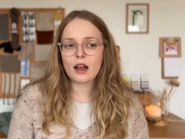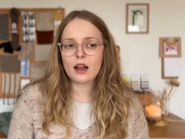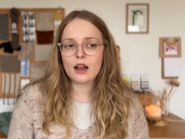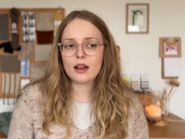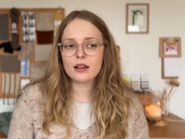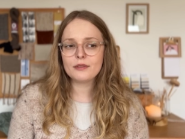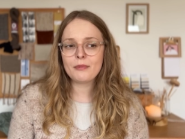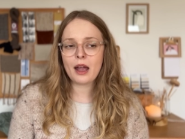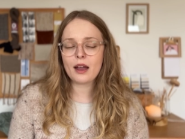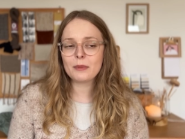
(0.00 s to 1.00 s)

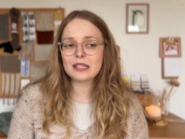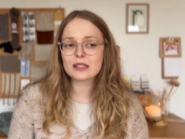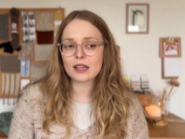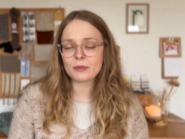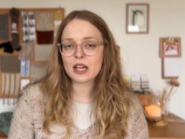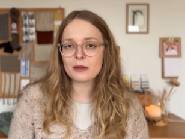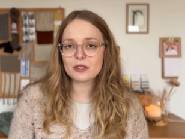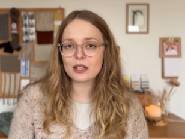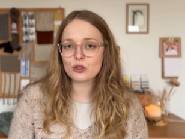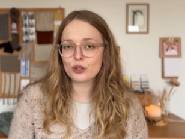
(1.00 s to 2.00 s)
I mean, sometimes
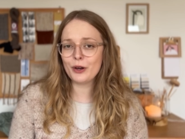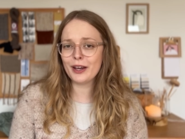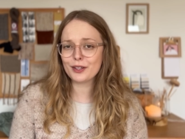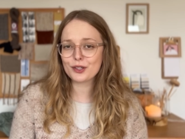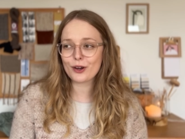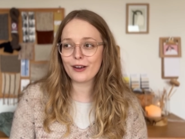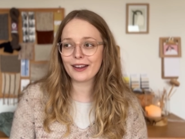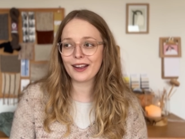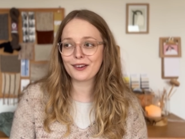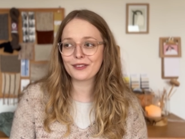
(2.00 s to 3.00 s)
I do enjoy
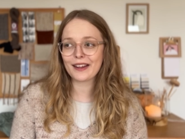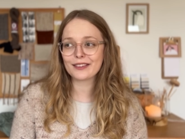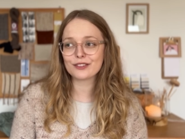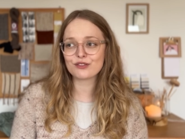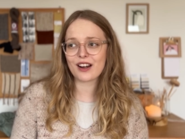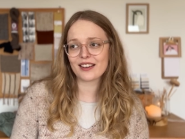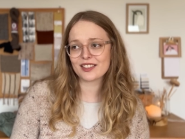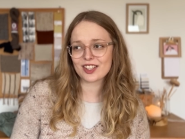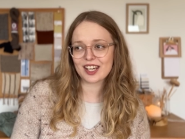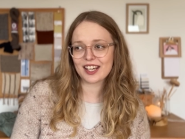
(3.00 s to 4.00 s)
kind of like a
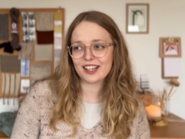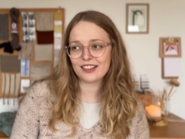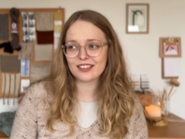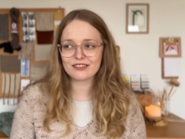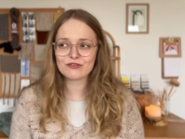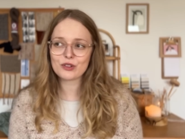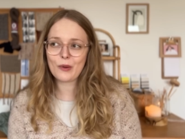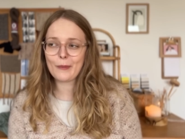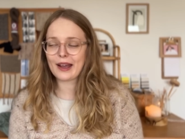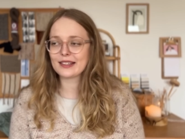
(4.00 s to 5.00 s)
ranty,
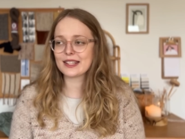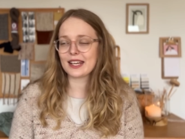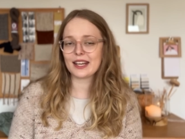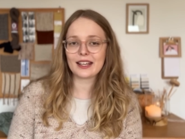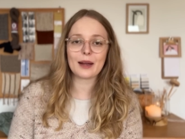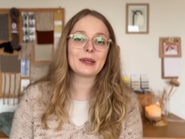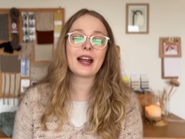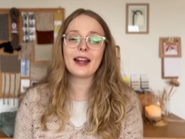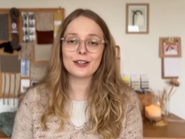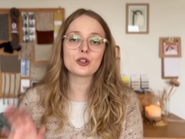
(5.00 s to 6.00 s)
romantic. I mean,
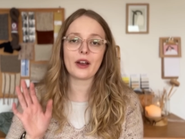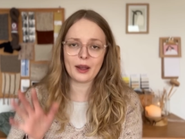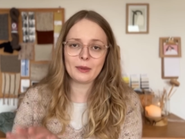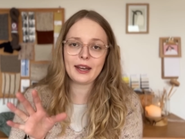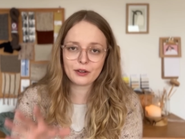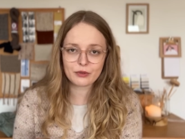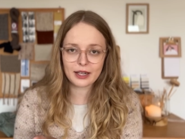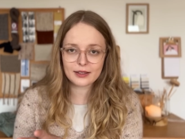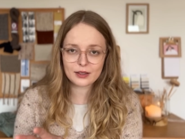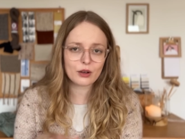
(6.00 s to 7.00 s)
I enjoy Emily
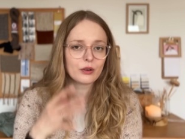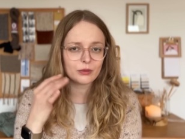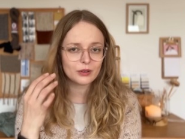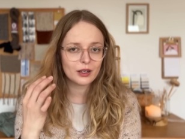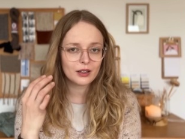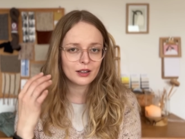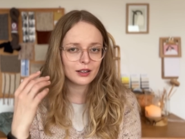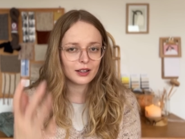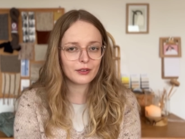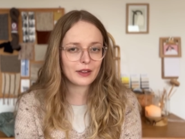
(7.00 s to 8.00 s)
Henry, so
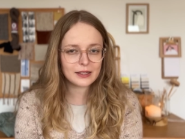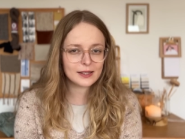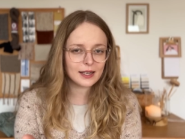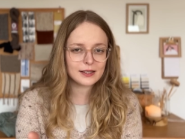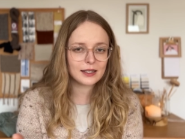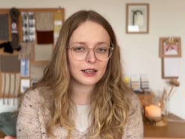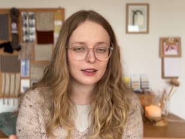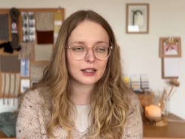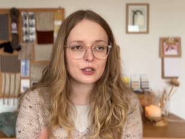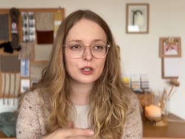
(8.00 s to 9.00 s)
if that says
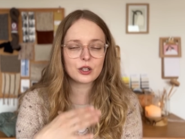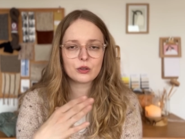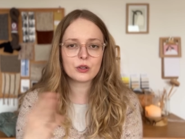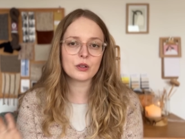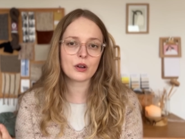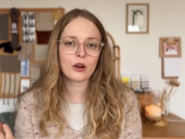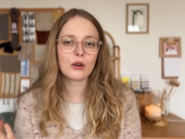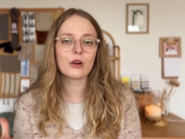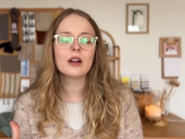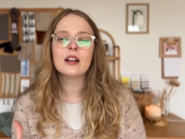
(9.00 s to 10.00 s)
anything to you, you
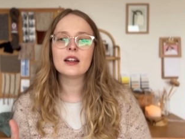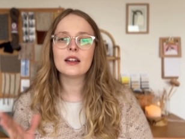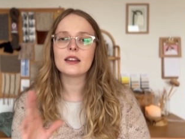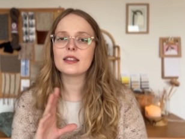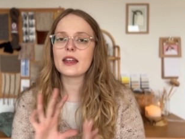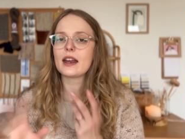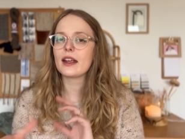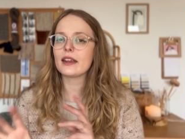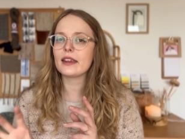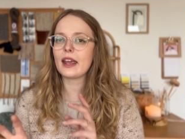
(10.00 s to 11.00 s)
know that
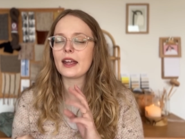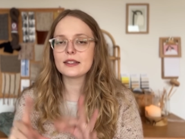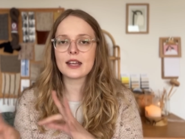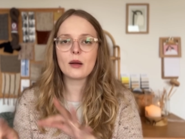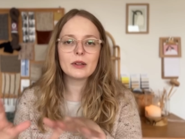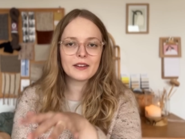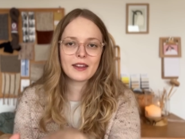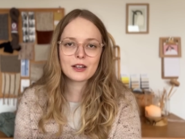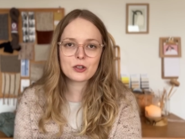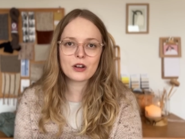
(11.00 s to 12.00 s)
I can dabble in
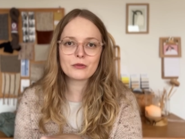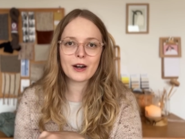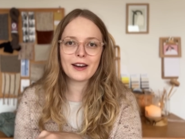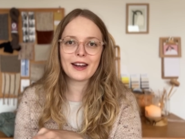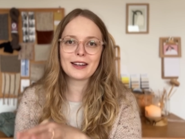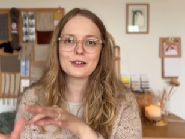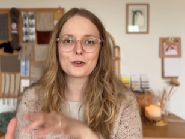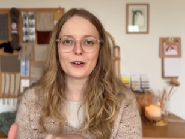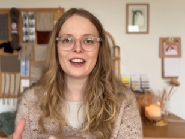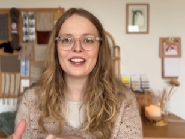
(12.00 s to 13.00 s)
that genre and
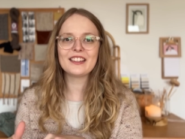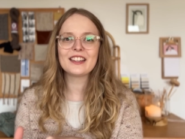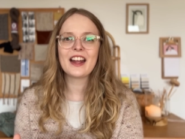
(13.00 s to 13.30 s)
enjoy it.